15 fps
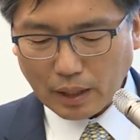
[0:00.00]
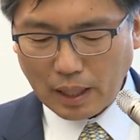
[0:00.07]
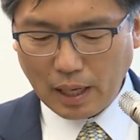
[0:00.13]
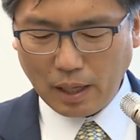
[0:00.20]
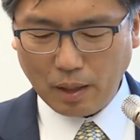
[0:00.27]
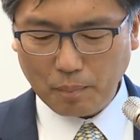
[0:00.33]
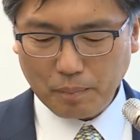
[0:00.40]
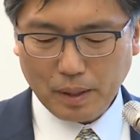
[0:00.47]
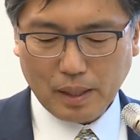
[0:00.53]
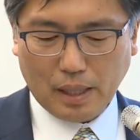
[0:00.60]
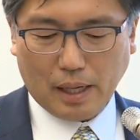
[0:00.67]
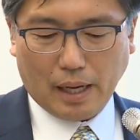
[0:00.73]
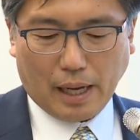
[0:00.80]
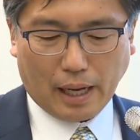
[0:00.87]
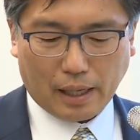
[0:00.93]
Um,
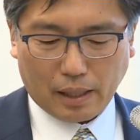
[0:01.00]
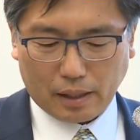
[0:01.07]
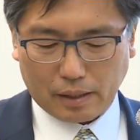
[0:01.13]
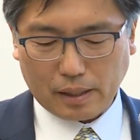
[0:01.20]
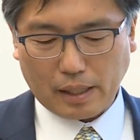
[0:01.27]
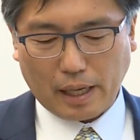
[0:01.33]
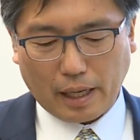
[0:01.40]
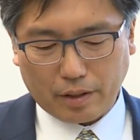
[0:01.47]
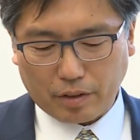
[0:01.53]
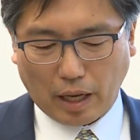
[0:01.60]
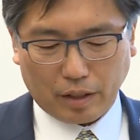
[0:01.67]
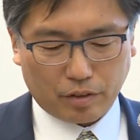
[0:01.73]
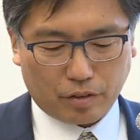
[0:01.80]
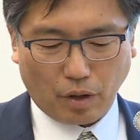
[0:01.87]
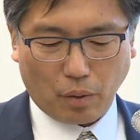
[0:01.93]
uh, and
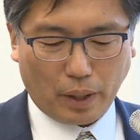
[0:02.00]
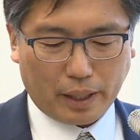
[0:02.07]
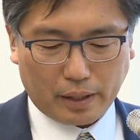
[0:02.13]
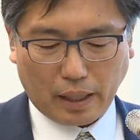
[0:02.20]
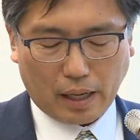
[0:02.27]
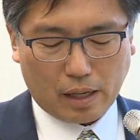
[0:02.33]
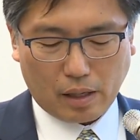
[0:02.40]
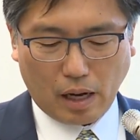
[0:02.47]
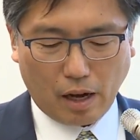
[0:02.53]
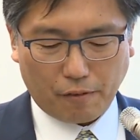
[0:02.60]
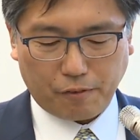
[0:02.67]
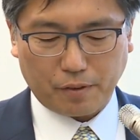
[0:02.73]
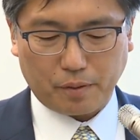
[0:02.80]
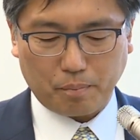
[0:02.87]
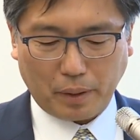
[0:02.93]
and so I uh,
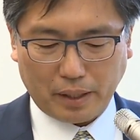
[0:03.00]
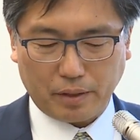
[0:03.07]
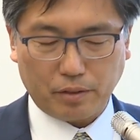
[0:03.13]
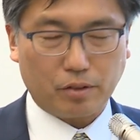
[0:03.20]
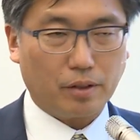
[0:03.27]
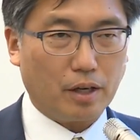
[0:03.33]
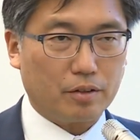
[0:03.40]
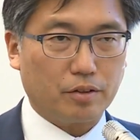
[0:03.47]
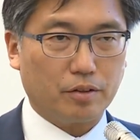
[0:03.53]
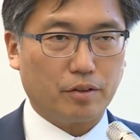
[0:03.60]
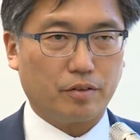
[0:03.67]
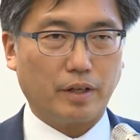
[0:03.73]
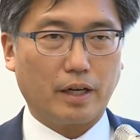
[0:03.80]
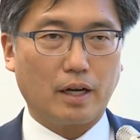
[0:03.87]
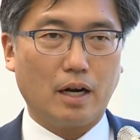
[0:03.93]
offered my introduction to
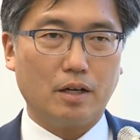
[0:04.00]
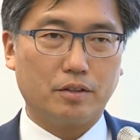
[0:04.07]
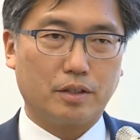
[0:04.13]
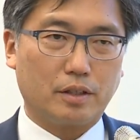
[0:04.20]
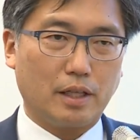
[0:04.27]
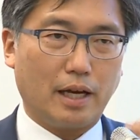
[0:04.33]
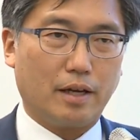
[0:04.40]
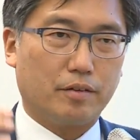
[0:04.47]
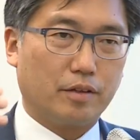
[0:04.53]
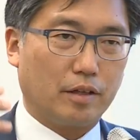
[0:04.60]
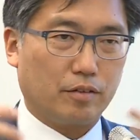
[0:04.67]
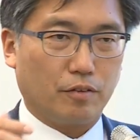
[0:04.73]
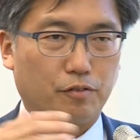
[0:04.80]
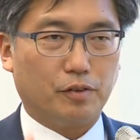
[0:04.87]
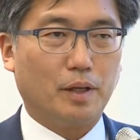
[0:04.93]
psychology class
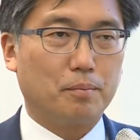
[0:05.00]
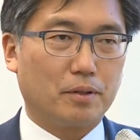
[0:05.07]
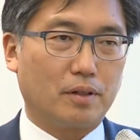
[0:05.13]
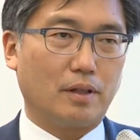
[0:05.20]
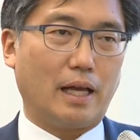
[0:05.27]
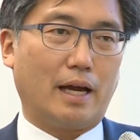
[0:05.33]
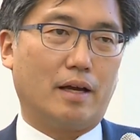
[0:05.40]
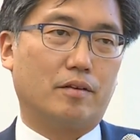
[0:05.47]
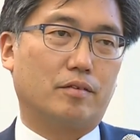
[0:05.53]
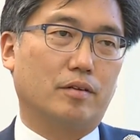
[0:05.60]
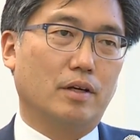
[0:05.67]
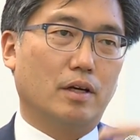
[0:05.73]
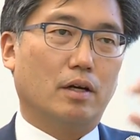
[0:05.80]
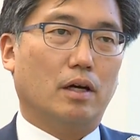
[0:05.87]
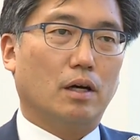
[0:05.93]
as a flipped class.
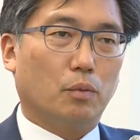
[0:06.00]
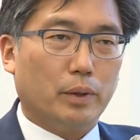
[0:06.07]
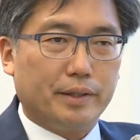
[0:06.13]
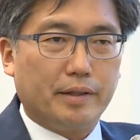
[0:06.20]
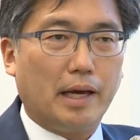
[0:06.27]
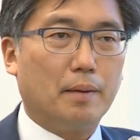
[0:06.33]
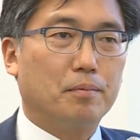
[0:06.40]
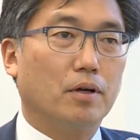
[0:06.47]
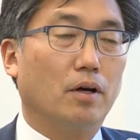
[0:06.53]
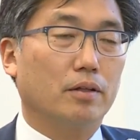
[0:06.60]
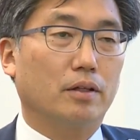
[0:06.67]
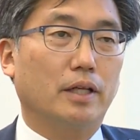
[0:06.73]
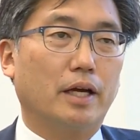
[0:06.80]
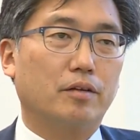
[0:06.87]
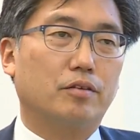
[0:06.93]
Uh, we taped all
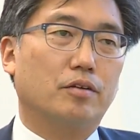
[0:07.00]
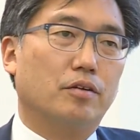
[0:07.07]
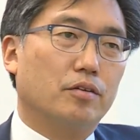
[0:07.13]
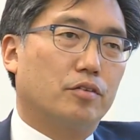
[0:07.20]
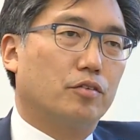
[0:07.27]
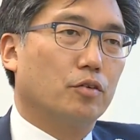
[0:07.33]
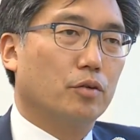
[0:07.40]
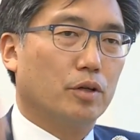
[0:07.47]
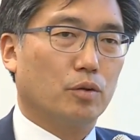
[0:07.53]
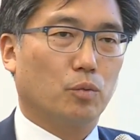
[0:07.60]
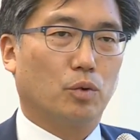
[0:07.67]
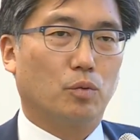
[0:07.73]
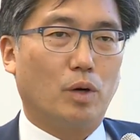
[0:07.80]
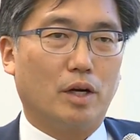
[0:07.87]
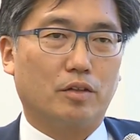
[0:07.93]
the lectures. Student
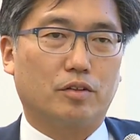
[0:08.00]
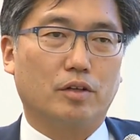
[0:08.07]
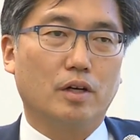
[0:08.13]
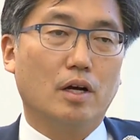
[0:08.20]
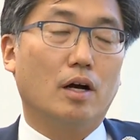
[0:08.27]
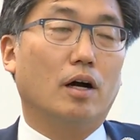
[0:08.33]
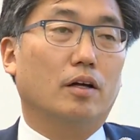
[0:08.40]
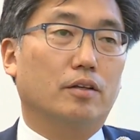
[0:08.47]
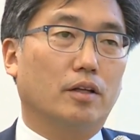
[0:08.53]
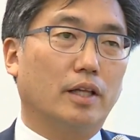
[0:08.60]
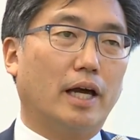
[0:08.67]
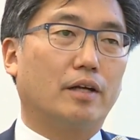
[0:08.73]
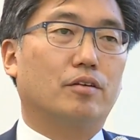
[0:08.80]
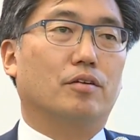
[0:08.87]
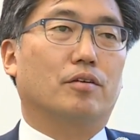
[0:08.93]
would watch all the
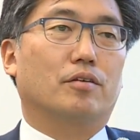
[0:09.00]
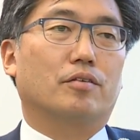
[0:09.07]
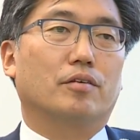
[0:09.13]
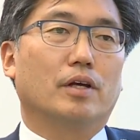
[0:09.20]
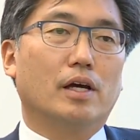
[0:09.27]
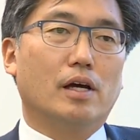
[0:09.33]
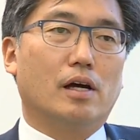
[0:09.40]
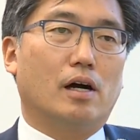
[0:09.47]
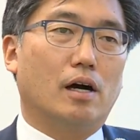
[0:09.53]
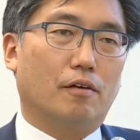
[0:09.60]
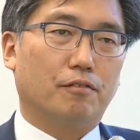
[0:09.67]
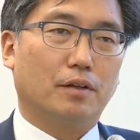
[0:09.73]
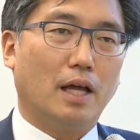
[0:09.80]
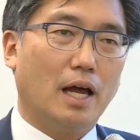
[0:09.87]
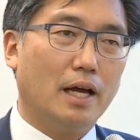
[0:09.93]
lectures
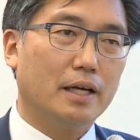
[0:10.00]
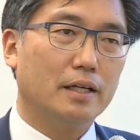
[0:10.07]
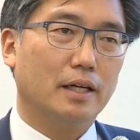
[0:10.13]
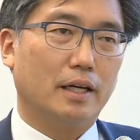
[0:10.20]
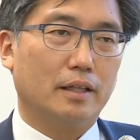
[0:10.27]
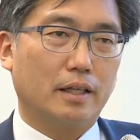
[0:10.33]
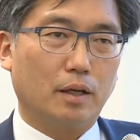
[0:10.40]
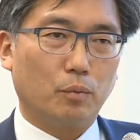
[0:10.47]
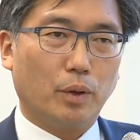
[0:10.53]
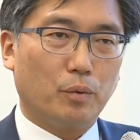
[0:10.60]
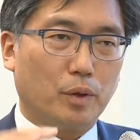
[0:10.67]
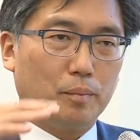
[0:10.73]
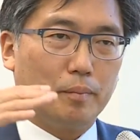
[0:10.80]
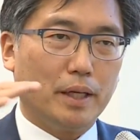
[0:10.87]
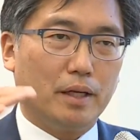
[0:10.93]
offline, and then we
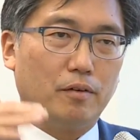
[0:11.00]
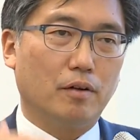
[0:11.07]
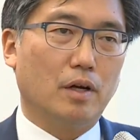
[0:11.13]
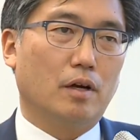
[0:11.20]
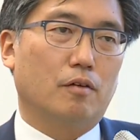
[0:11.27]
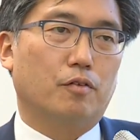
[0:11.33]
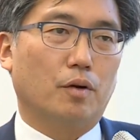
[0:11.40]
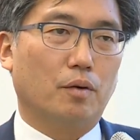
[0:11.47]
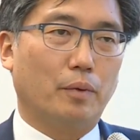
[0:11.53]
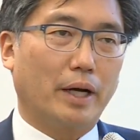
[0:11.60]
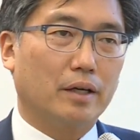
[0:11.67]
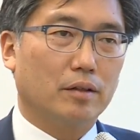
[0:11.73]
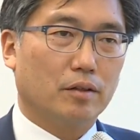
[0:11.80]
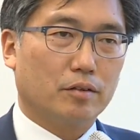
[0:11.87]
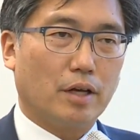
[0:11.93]
would meet for a
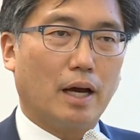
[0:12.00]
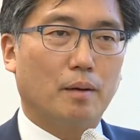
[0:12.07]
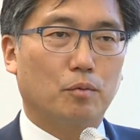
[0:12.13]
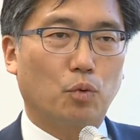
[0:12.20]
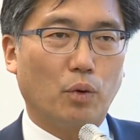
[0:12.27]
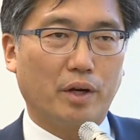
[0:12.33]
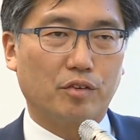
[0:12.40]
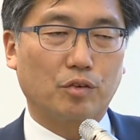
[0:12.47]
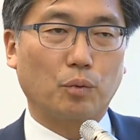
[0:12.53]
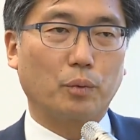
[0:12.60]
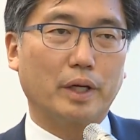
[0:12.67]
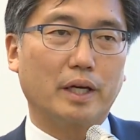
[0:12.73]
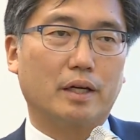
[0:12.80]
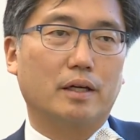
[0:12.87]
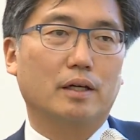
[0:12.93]
regular time twice a
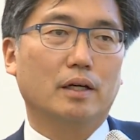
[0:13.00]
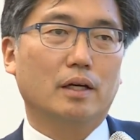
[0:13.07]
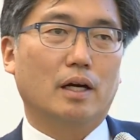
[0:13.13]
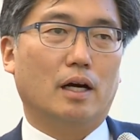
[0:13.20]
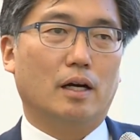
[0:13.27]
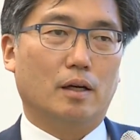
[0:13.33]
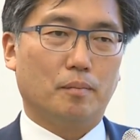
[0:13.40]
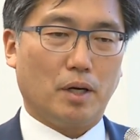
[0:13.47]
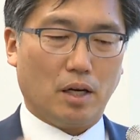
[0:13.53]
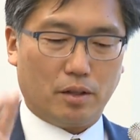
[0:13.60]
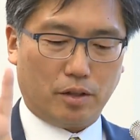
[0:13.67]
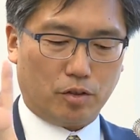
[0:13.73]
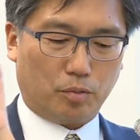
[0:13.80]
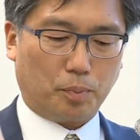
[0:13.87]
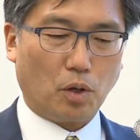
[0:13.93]
week um, on
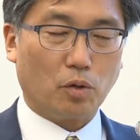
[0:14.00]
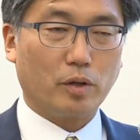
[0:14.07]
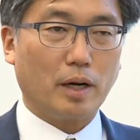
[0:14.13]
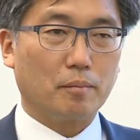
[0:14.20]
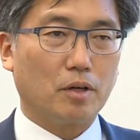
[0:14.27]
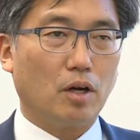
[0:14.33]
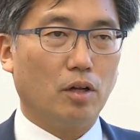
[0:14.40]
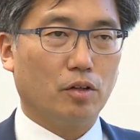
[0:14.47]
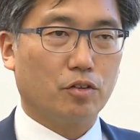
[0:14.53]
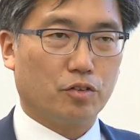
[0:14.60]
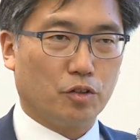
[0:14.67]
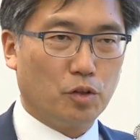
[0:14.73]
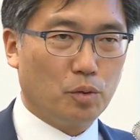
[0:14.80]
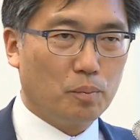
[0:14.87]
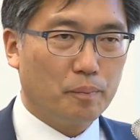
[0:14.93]
this program called
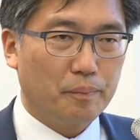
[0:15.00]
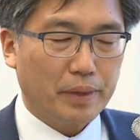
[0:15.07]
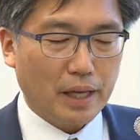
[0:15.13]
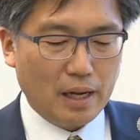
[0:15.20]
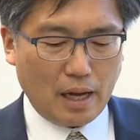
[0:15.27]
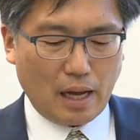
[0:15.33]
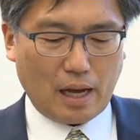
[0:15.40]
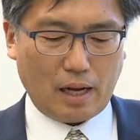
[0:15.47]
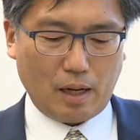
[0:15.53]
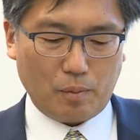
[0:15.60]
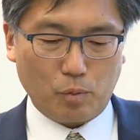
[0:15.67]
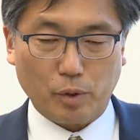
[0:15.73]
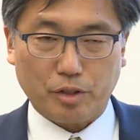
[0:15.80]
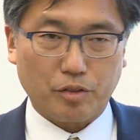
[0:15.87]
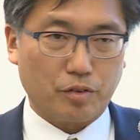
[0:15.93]
Zoom,
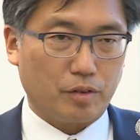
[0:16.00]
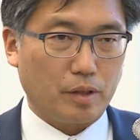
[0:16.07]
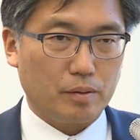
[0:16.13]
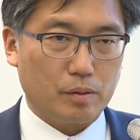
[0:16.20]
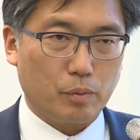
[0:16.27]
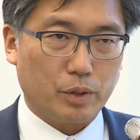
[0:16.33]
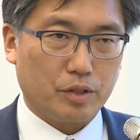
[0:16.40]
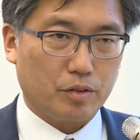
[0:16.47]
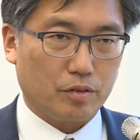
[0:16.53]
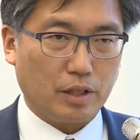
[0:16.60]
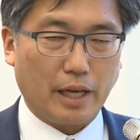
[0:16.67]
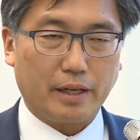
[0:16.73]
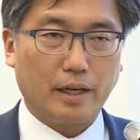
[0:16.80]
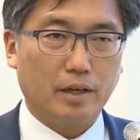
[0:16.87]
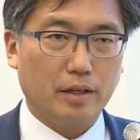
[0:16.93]
um, which is which is
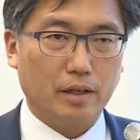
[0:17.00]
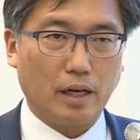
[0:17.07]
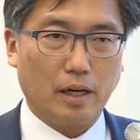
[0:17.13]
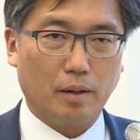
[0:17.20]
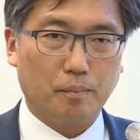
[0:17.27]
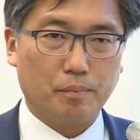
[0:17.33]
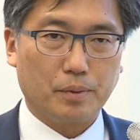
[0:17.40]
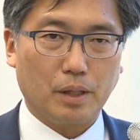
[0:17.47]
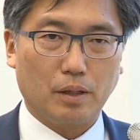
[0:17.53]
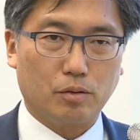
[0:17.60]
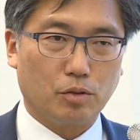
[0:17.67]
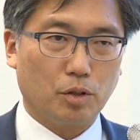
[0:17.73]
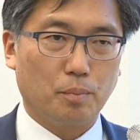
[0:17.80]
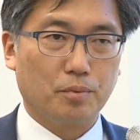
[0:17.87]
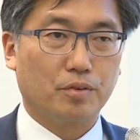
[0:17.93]
like a um, a
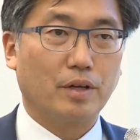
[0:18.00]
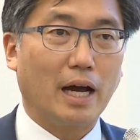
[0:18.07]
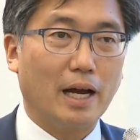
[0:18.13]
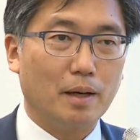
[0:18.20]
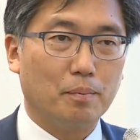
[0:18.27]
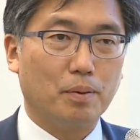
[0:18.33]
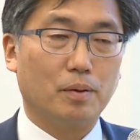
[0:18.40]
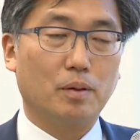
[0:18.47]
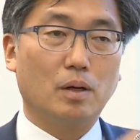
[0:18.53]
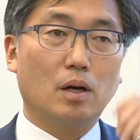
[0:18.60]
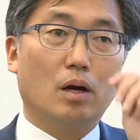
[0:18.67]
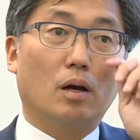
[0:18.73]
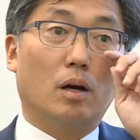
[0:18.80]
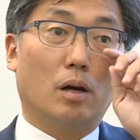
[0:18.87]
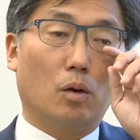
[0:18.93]
group Skype
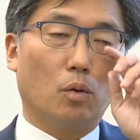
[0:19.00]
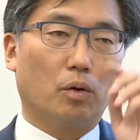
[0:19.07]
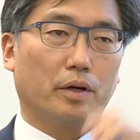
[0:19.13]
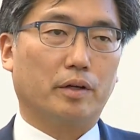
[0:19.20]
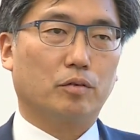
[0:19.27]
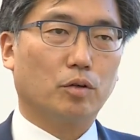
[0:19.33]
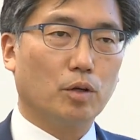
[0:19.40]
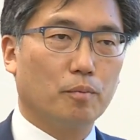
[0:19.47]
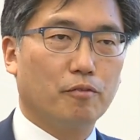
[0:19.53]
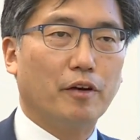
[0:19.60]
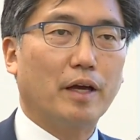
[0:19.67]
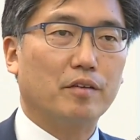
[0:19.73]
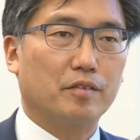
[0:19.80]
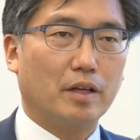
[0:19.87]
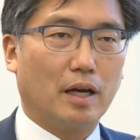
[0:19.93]
uh, or a group
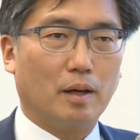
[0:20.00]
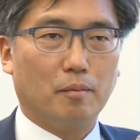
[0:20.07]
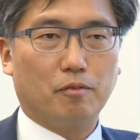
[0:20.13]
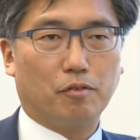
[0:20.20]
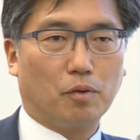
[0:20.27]
FaceTime